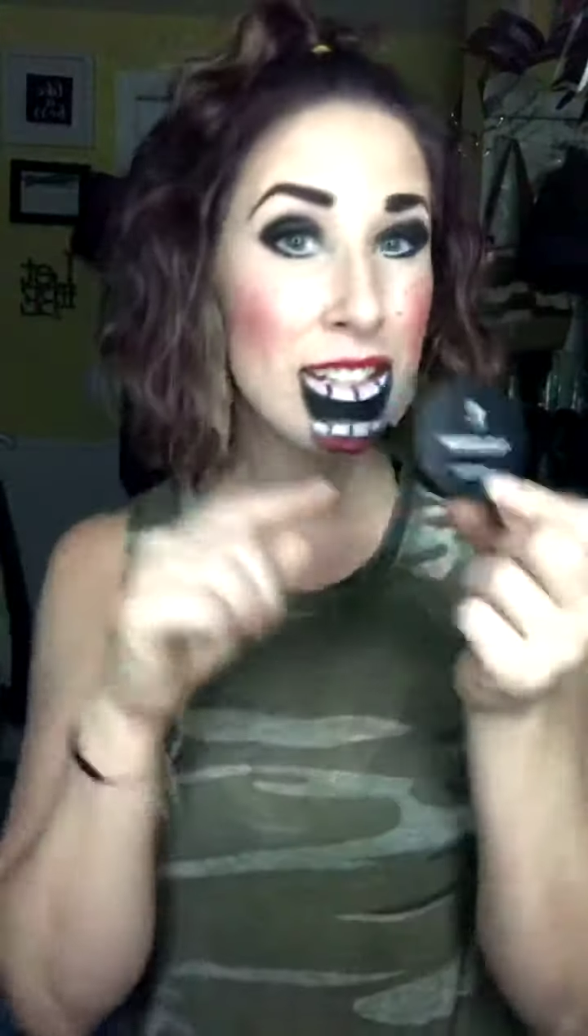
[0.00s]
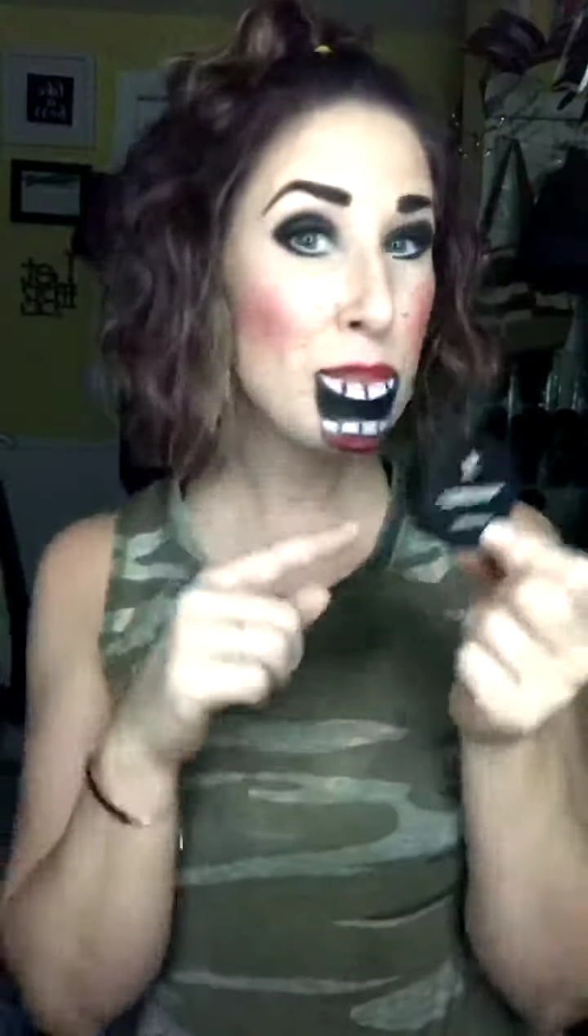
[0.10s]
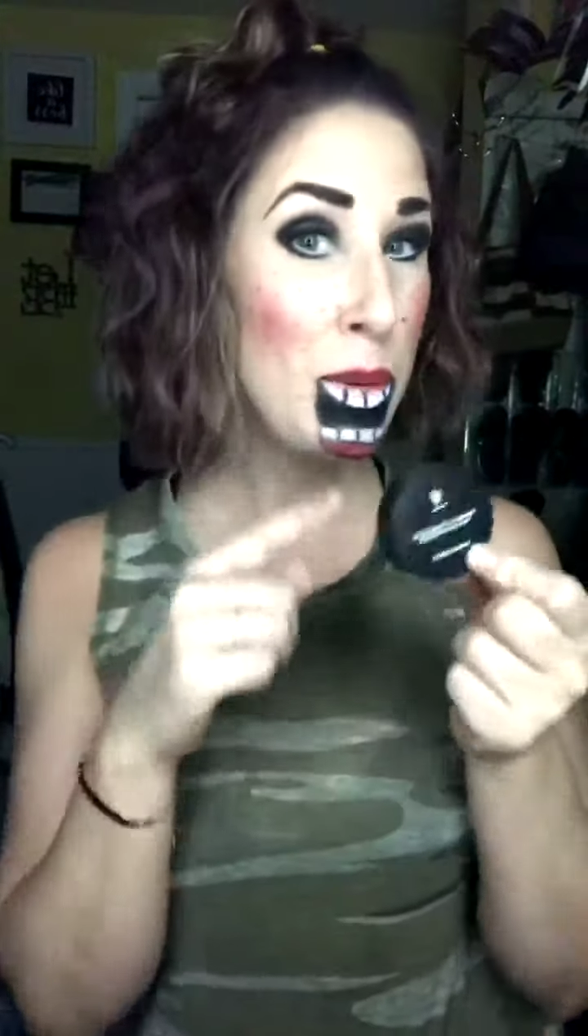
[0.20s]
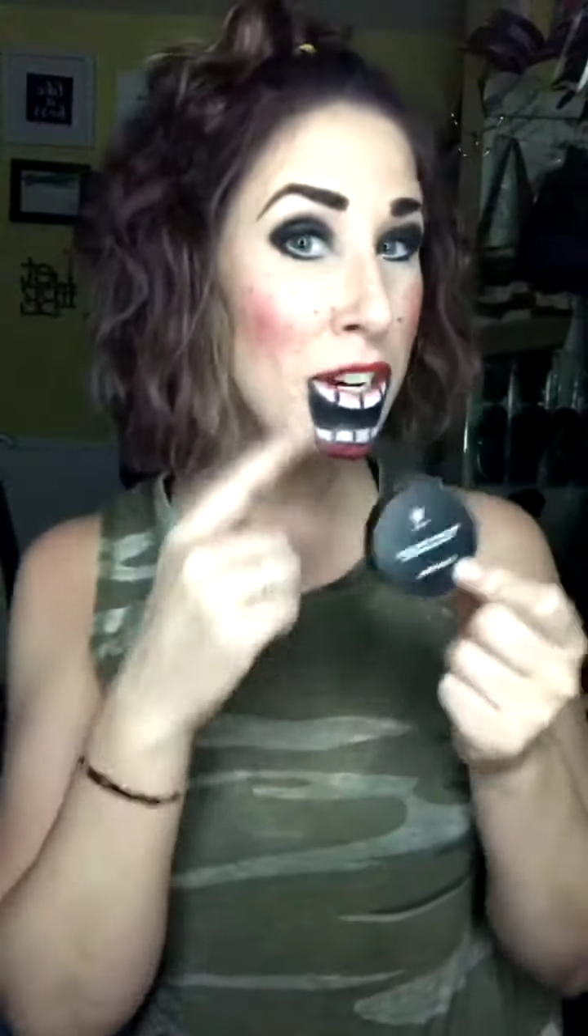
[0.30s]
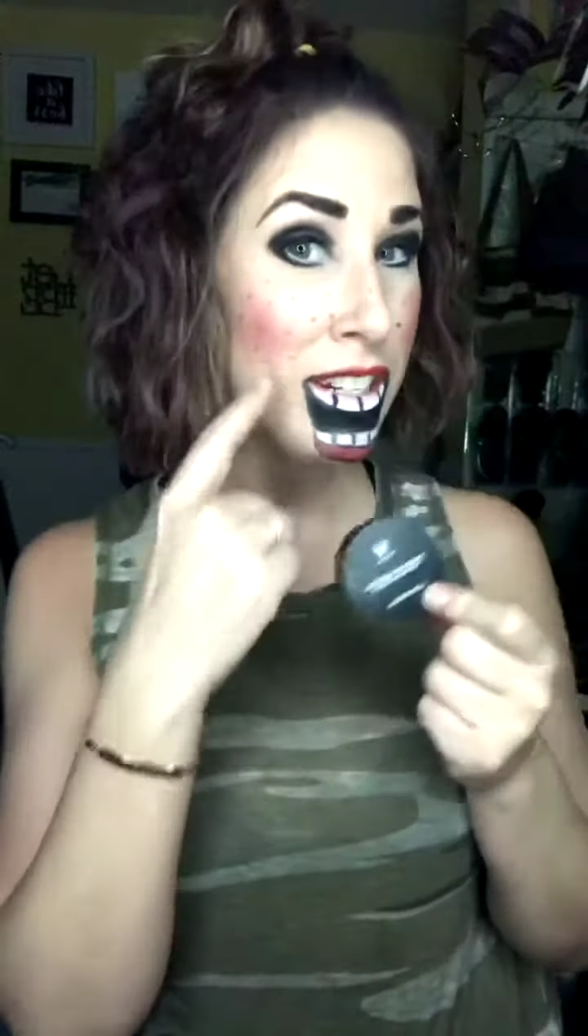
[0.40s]

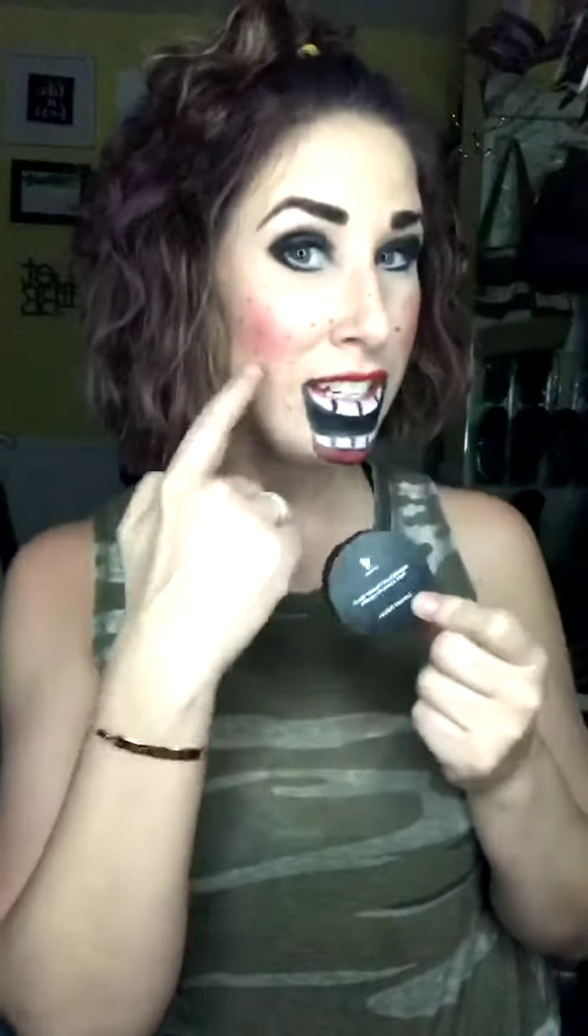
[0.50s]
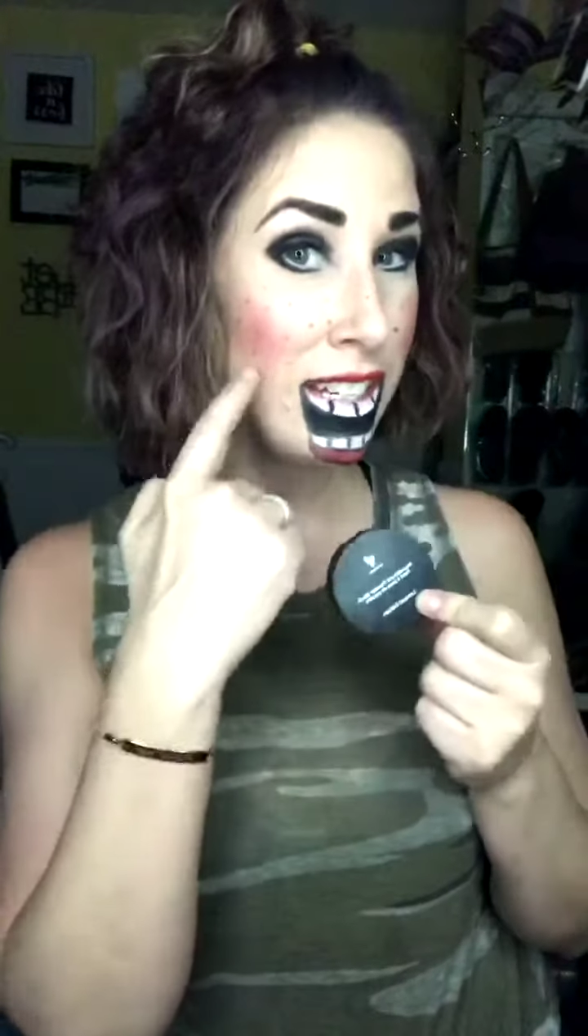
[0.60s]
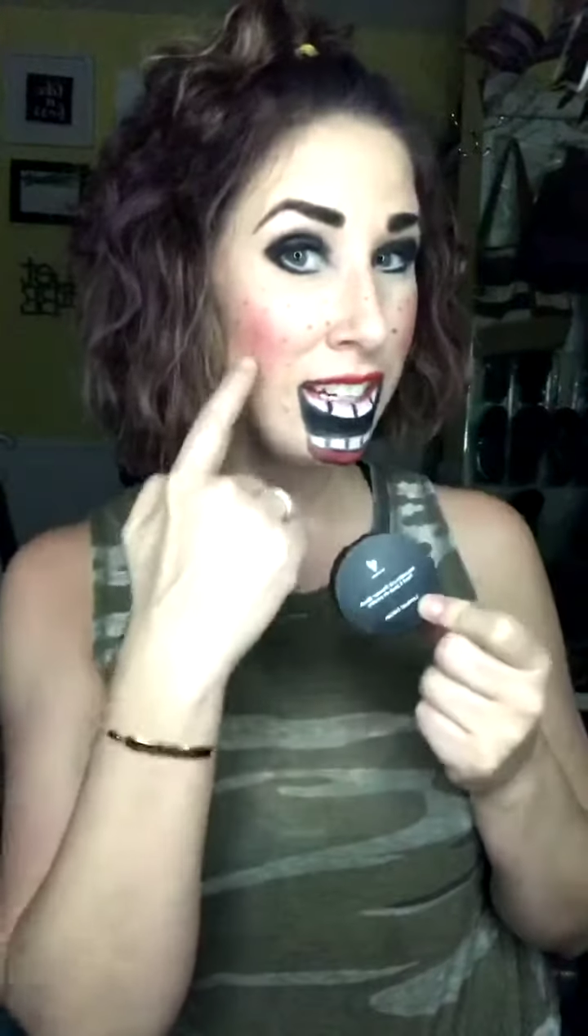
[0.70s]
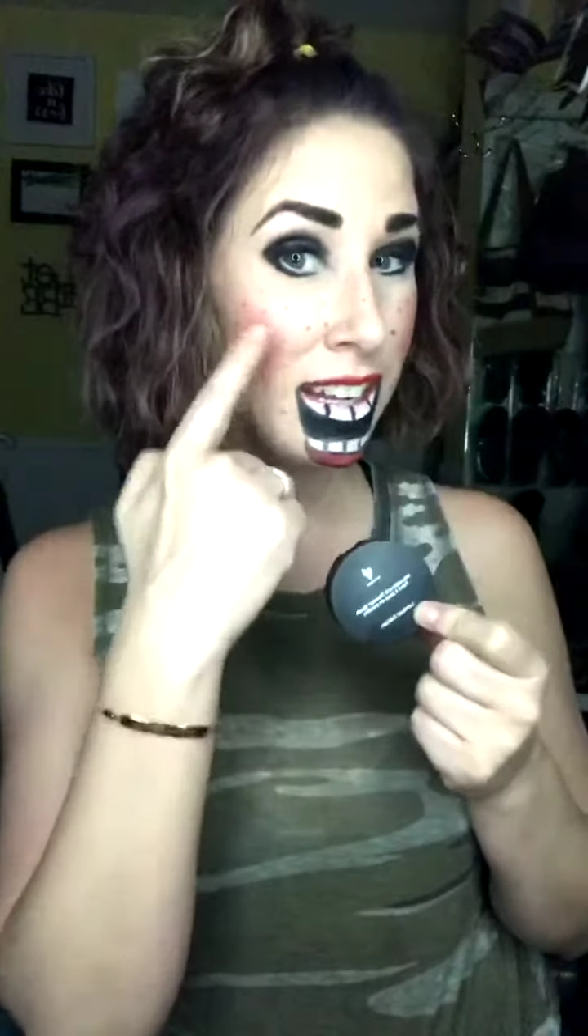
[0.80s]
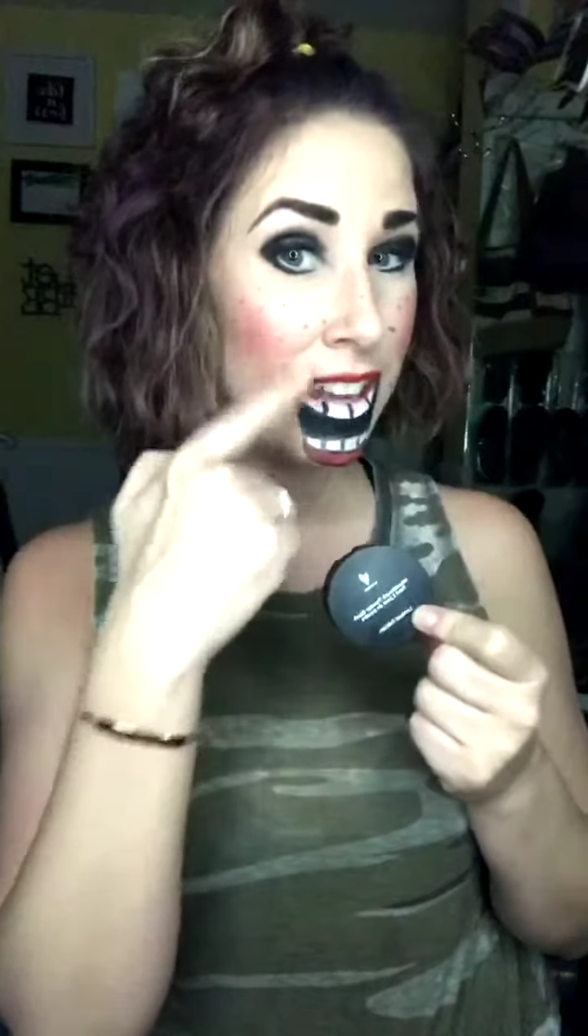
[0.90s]

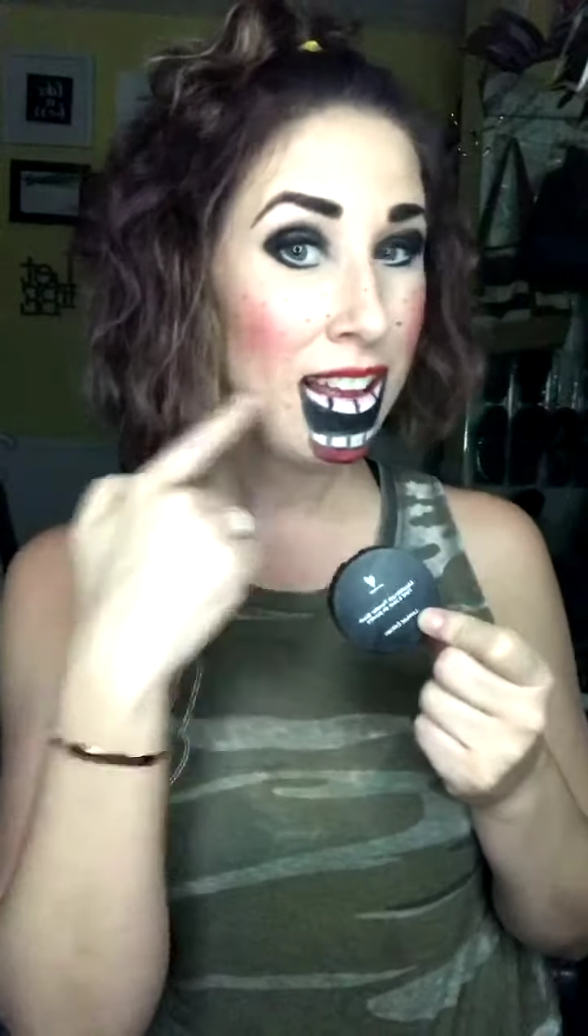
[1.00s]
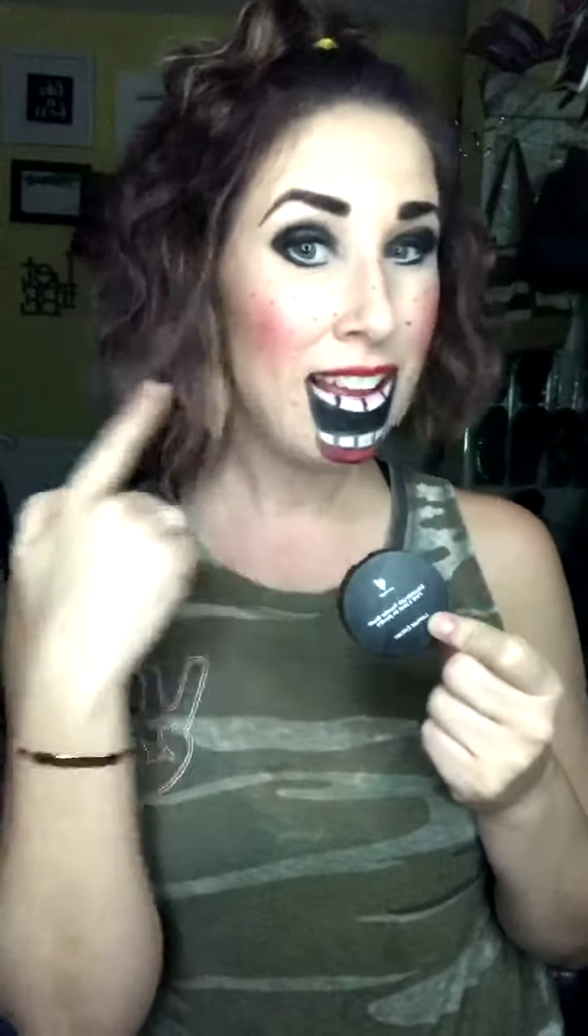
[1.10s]
Spirited